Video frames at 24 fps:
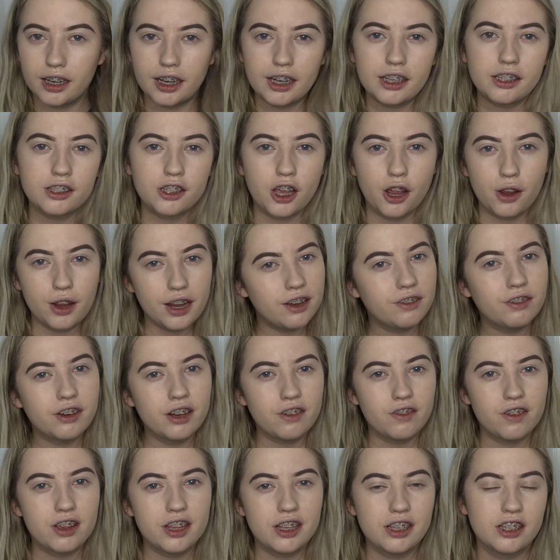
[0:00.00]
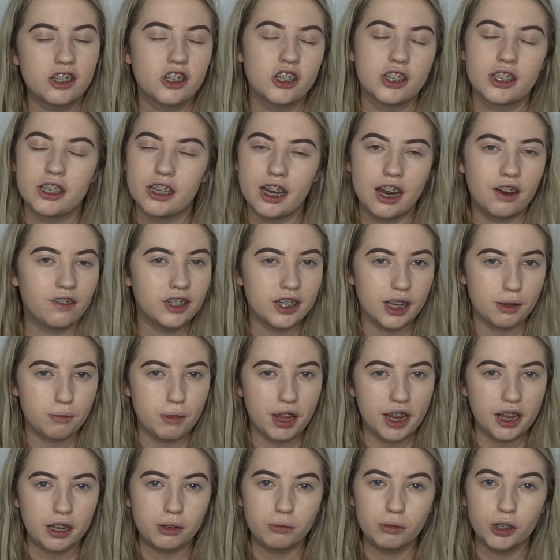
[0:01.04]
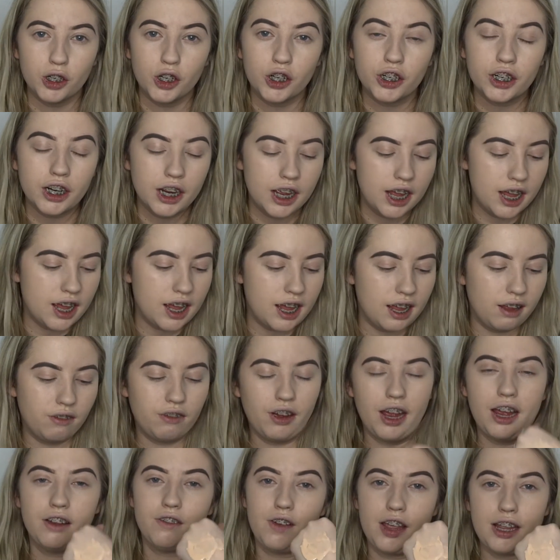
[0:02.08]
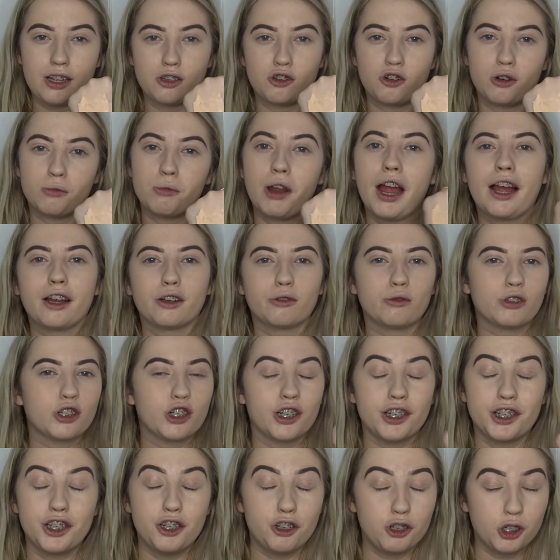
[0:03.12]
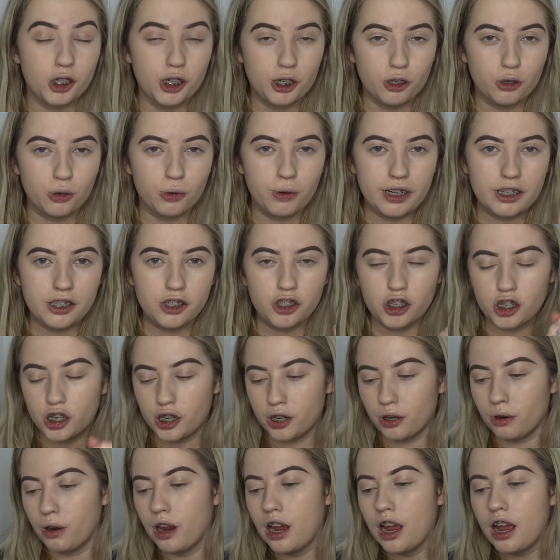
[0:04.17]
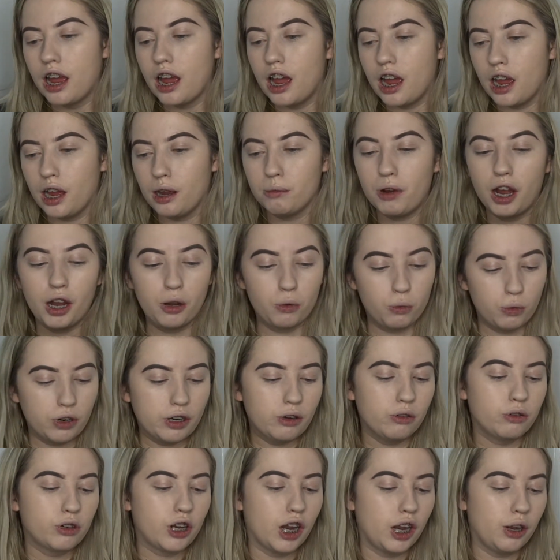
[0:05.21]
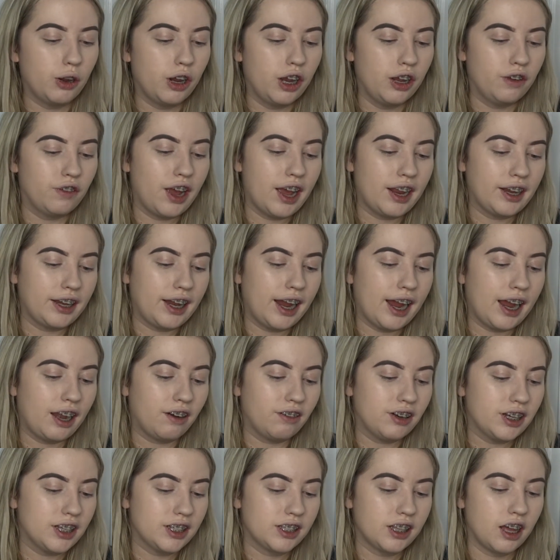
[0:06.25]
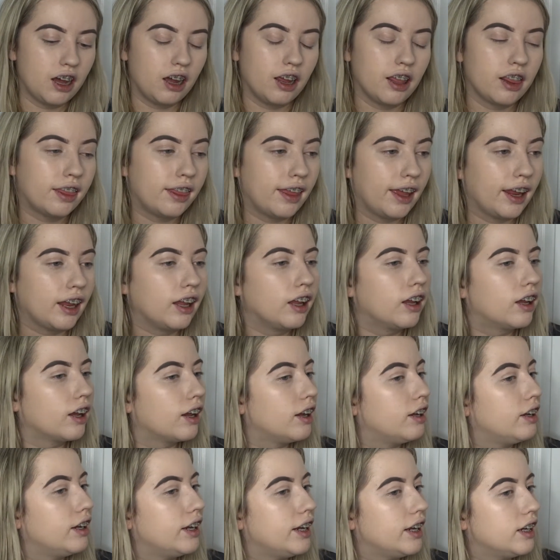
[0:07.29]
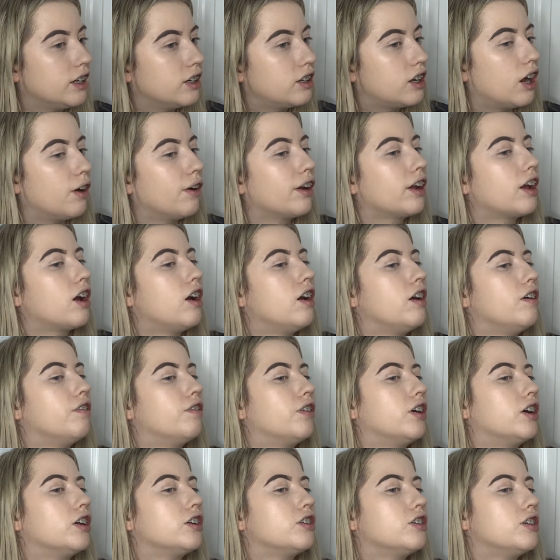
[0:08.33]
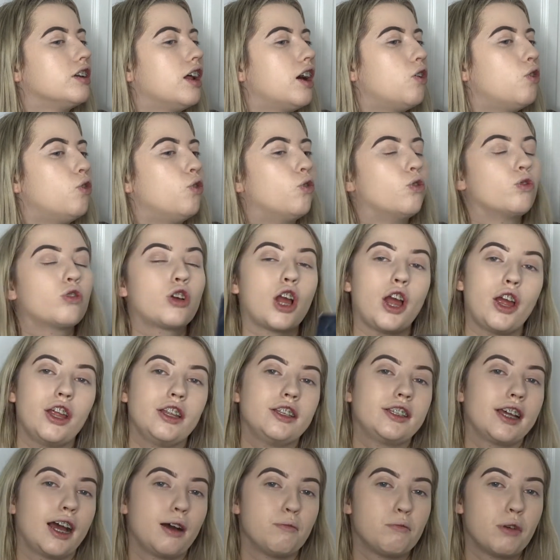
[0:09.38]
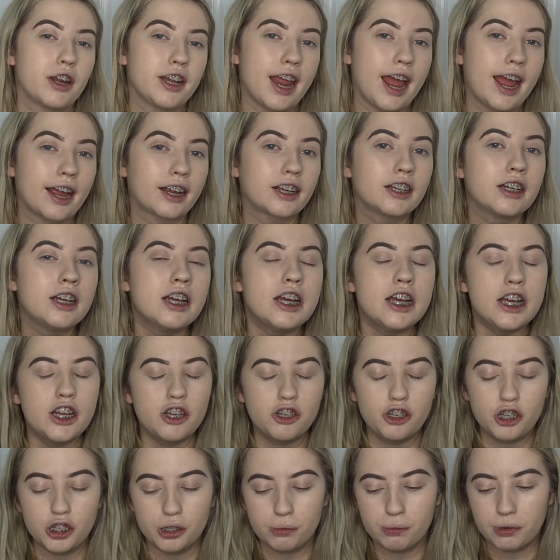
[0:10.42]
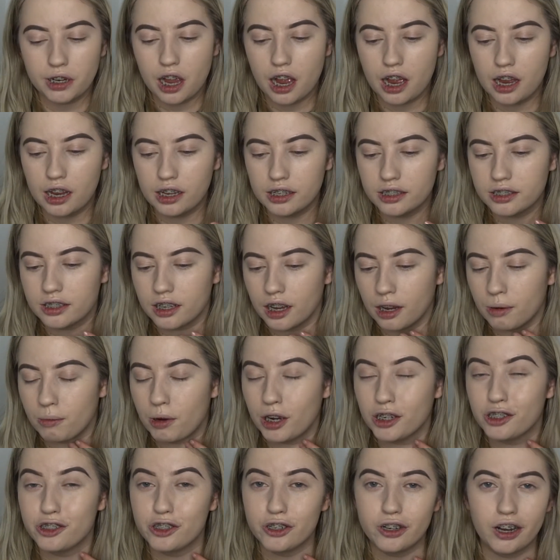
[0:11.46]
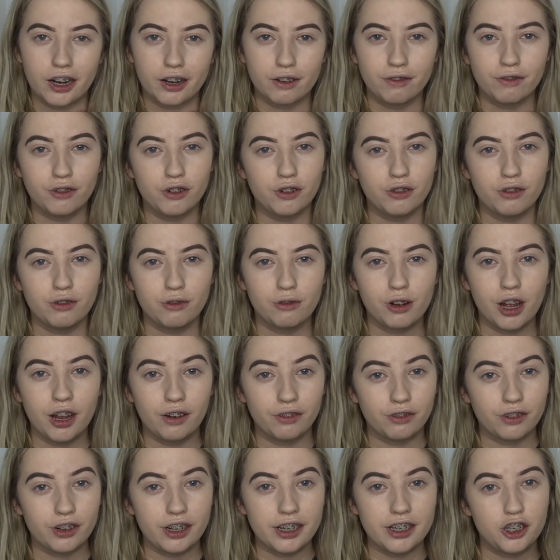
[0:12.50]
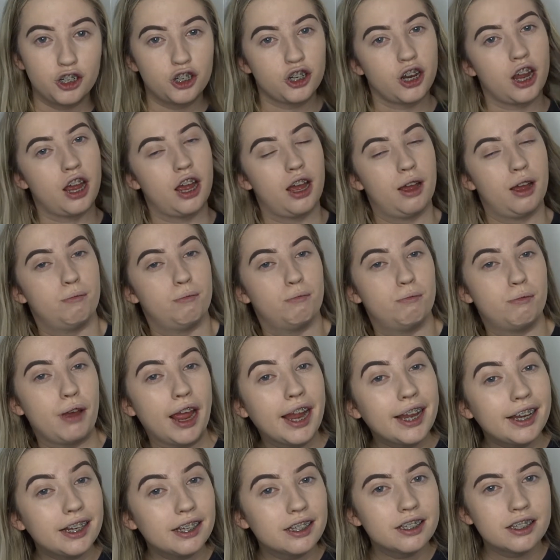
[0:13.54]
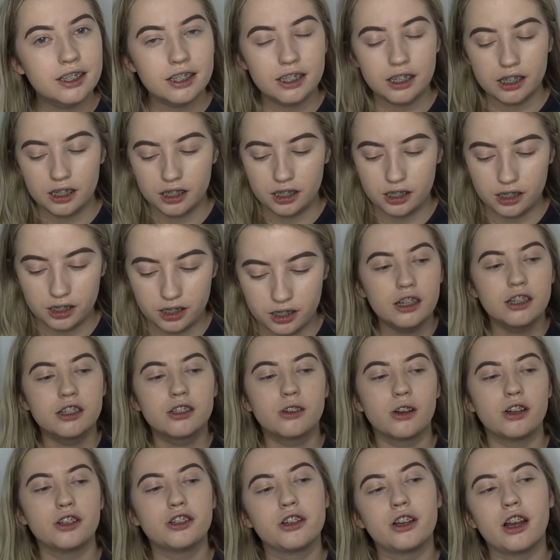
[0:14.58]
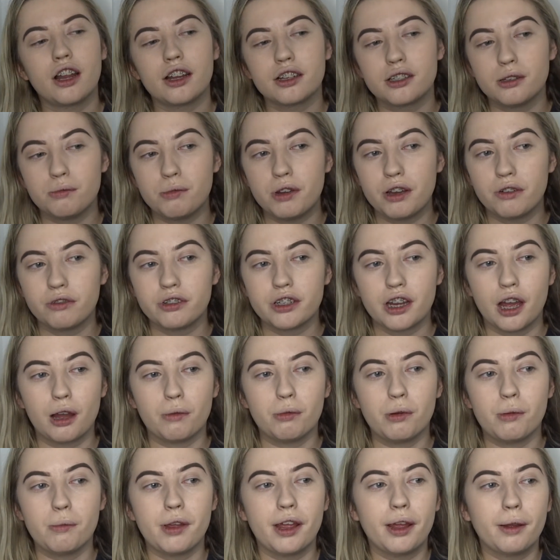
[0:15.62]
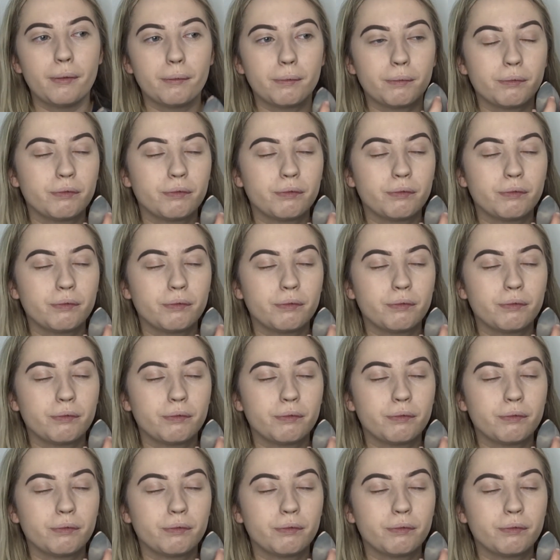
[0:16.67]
So even if it is just an everyday makeup look, if I have extra on my hand, which I usually always do, I will go over any areas that I think need going over or going down my neck, just because I do like a full coverage base, so I do like to build it up a bit.